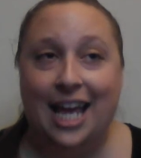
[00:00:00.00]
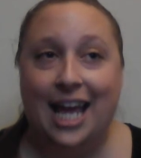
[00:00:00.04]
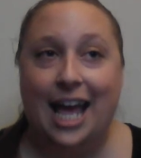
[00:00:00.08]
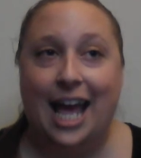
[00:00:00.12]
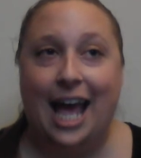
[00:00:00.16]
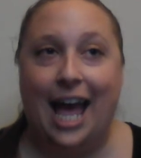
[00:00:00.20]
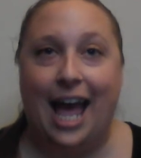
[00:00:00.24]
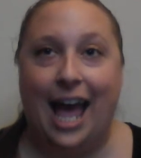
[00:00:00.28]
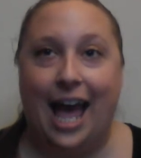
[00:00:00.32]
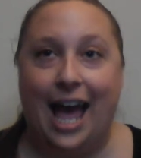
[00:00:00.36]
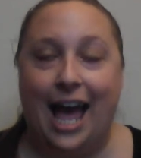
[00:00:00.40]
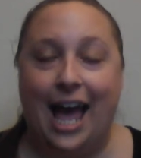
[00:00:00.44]

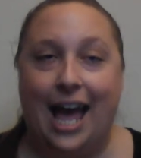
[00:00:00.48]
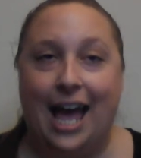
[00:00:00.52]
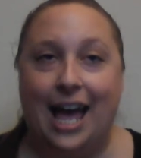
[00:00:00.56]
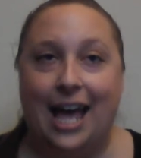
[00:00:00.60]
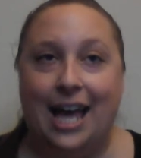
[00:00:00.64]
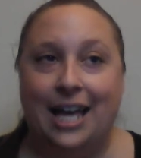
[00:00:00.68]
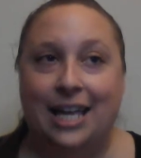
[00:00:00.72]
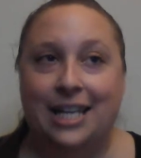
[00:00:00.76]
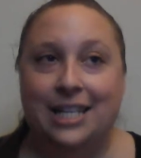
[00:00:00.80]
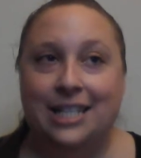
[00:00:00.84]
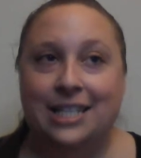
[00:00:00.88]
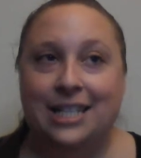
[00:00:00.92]

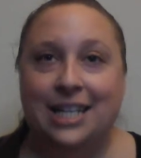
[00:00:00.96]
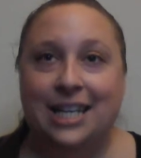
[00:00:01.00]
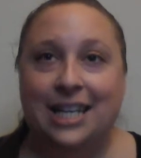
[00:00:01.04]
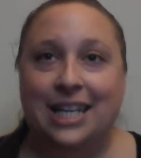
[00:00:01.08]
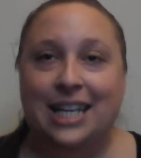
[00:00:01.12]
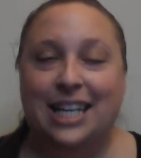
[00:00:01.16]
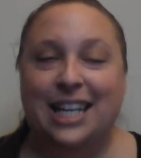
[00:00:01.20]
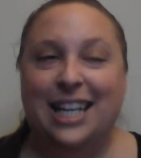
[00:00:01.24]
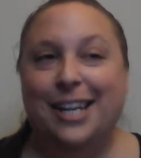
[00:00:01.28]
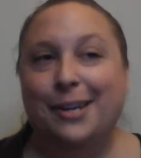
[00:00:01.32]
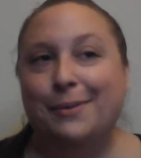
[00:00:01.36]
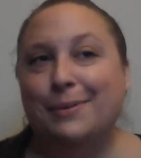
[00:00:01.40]
and
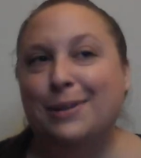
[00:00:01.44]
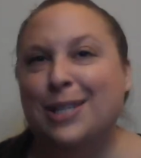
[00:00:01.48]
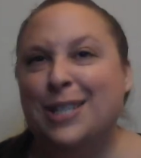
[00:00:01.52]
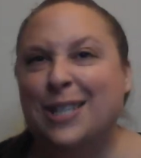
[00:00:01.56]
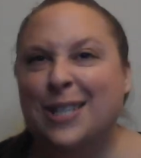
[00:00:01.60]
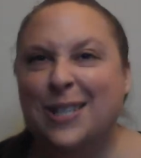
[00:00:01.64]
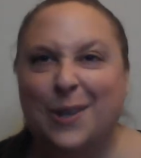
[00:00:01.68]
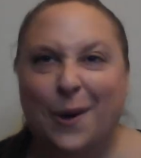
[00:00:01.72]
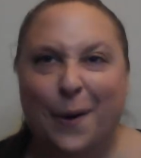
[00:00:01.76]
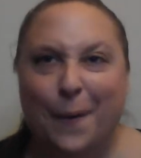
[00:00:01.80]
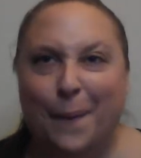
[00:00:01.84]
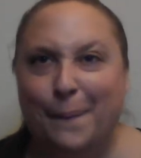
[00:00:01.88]
he was
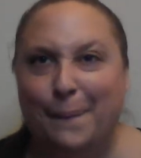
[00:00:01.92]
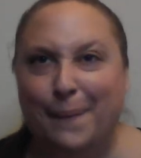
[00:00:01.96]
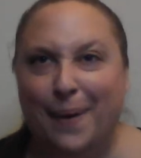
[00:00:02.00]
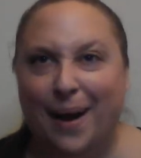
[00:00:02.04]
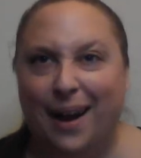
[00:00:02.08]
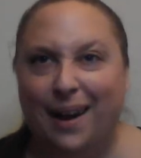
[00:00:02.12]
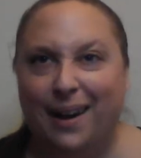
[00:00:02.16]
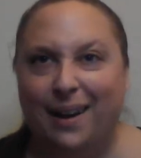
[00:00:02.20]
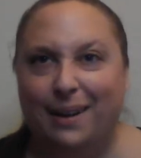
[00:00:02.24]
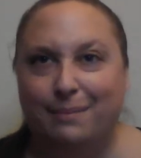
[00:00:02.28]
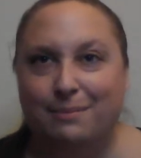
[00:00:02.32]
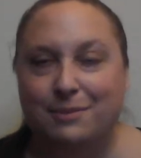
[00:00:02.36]
so
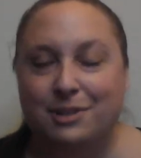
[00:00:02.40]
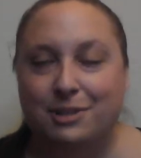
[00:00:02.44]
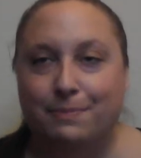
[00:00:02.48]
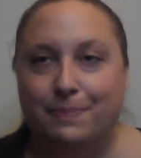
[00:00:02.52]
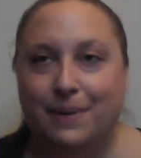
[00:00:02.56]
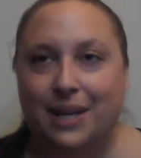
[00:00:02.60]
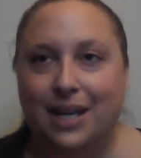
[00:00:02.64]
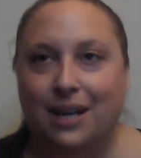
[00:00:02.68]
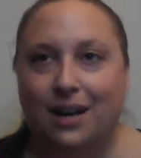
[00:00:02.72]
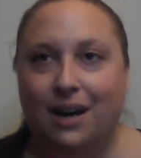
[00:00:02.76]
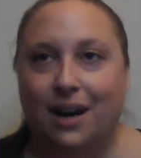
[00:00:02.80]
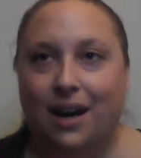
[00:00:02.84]
bummed
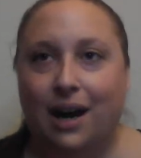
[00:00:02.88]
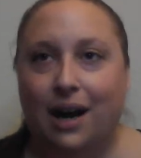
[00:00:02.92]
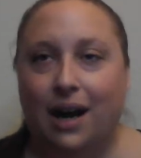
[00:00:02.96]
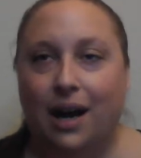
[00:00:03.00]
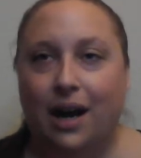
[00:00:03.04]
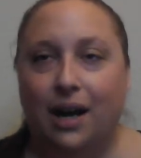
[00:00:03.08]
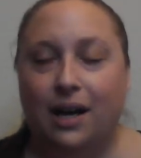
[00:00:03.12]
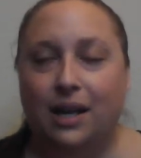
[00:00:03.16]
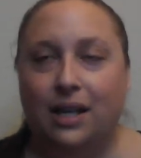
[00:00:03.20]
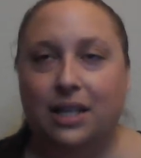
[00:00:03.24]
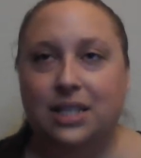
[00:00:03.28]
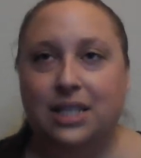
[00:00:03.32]

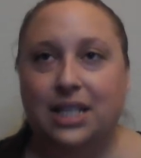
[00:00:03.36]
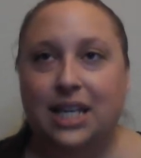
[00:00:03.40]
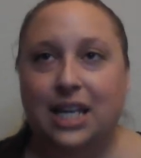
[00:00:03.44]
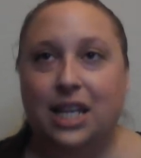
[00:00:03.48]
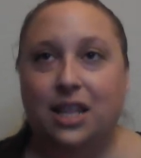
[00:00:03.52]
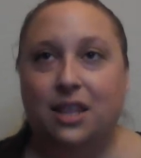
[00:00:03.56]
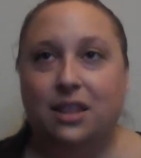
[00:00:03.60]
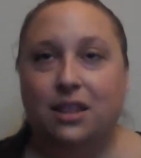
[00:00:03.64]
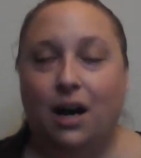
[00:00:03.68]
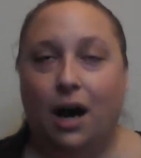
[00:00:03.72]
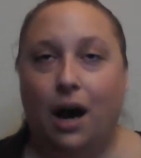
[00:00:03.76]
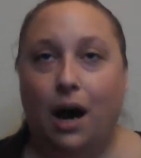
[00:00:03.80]
because he
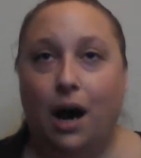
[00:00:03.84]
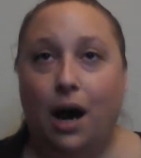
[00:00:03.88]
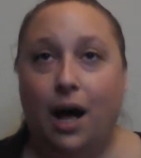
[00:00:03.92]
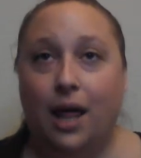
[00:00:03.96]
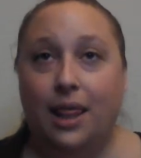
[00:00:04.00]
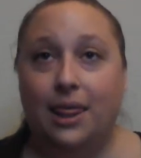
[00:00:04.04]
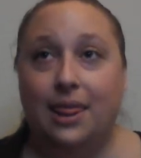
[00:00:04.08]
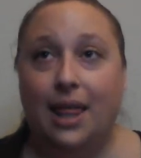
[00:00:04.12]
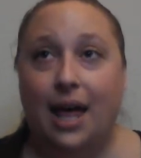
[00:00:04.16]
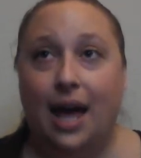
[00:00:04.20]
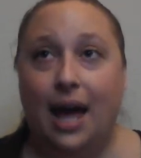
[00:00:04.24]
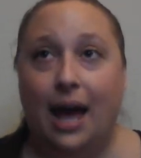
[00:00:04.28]

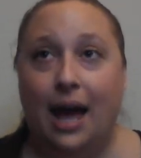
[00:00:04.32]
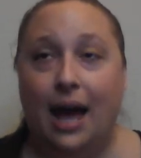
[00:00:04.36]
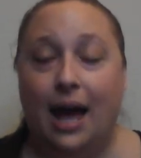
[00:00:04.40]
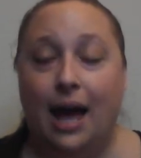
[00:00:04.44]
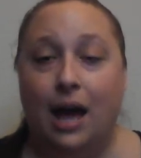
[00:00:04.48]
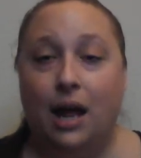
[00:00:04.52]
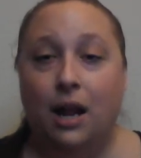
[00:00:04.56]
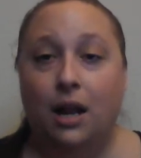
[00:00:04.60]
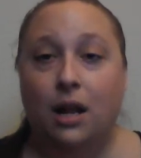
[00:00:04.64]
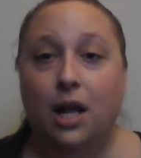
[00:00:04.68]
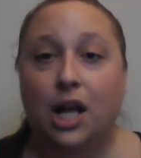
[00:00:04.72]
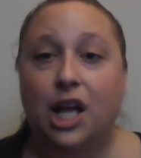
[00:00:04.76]
thought that
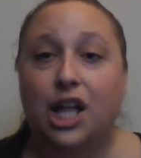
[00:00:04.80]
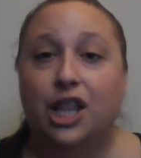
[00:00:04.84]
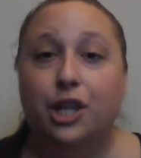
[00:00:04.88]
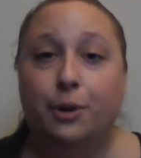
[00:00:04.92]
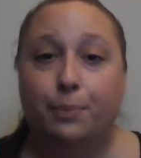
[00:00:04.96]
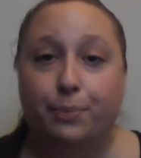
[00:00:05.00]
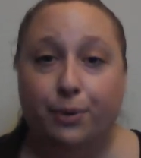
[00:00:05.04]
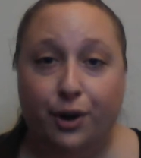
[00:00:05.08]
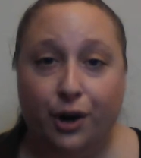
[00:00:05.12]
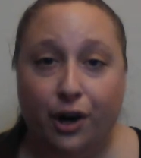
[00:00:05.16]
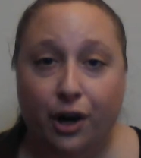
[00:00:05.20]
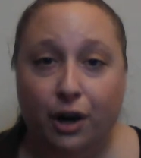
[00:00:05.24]
the
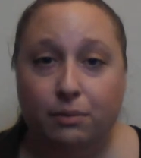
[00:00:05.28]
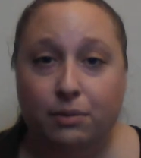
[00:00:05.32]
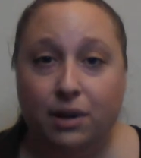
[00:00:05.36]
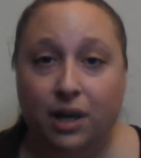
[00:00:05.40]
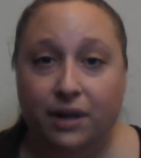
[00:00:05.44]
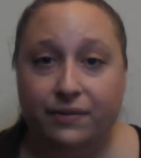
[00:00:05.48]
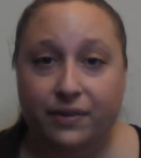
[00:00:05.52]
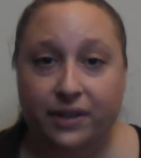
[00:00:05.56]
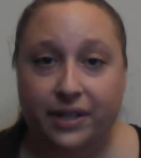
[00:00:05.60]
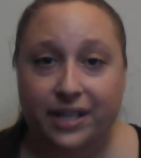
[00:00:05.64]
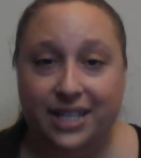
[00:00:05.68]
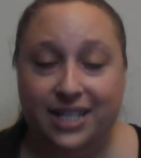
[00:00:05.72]
promo
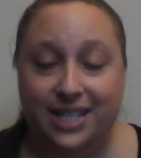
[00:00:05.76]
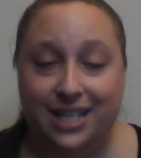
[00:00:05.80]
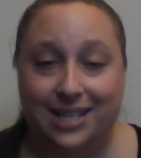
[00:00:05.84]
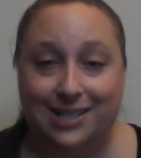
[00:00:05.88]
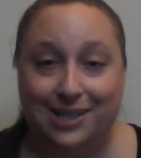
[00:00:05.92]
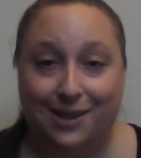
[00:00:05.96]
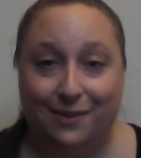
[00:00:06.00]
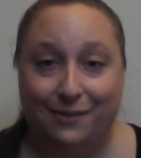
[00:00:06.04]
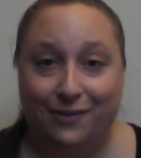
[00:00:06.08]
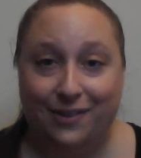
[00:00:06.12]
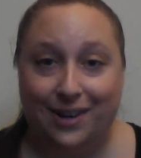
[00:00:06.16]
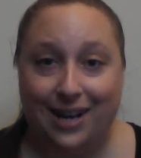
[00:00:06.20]
for the
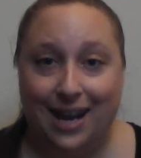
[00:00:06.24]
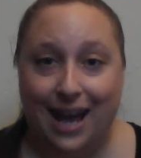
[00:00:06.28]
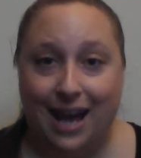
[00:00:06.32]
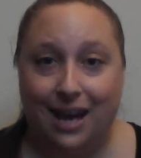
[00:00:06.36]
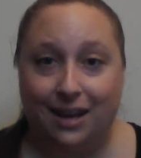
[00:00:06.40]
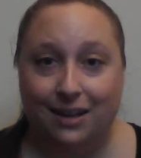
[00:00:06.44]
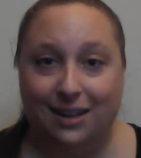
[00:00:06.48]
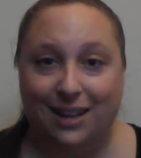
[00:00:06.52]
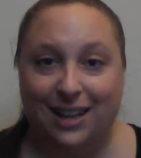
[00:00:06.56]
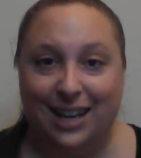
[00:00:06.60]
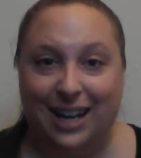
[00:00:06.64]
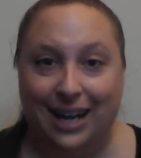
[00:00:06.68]
season
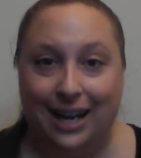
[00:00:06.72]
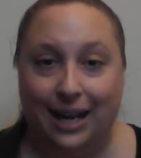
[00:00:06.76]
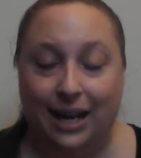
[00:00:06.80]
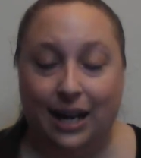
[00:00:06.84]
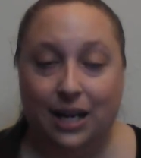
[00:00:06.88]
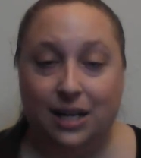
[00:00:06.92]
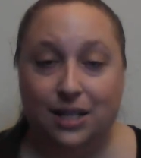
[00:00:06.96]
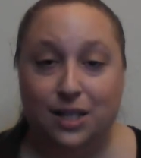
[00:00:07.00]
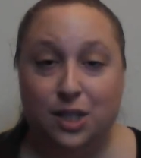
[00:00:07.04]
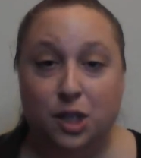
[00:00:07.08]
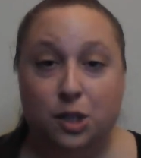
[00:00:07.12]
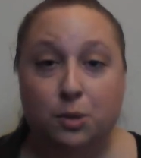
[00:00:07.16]
finale
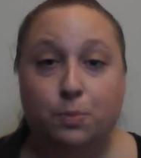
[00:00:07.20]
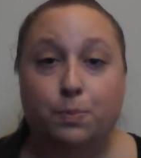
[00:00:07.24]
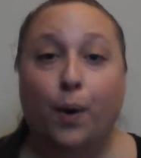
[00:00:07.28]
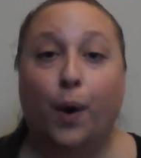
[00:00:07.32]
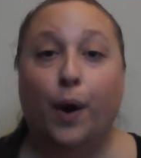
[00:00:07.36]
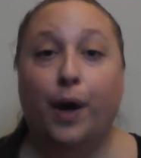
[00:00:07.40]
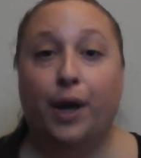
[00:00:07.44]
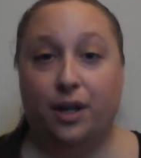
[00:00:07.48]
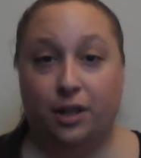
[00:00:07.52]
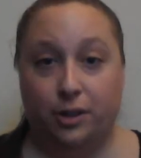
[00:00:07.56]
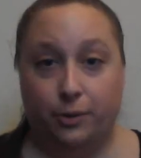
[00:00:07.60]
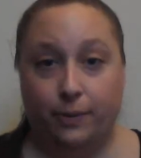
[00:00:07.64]

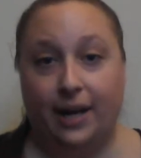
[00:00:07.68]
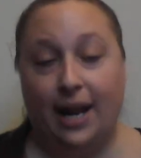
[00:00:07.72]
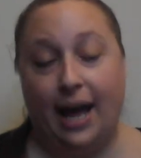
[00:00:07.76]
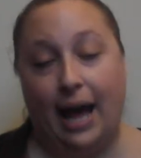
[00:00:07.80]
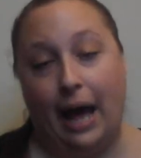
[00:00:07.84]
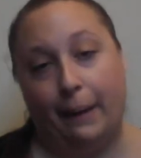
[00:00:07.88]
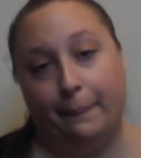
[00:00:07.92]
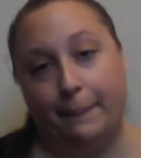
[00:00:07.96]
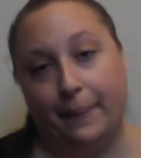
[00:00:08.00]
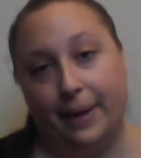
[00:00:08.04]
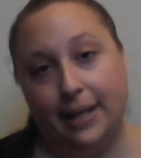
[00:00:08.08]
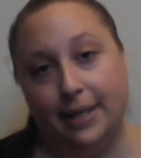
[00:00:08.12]
spoiled what
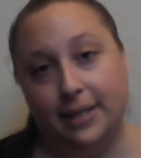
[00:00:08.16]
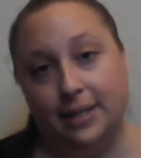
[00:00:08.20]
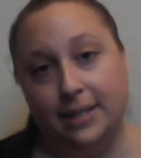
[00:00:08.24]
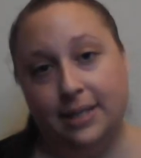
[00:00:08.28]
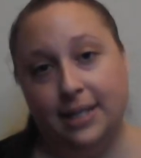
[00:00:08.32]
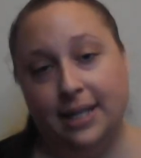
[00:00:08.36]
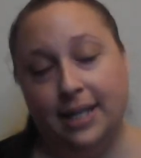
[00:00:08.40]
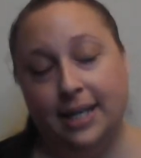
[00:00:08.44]
happened.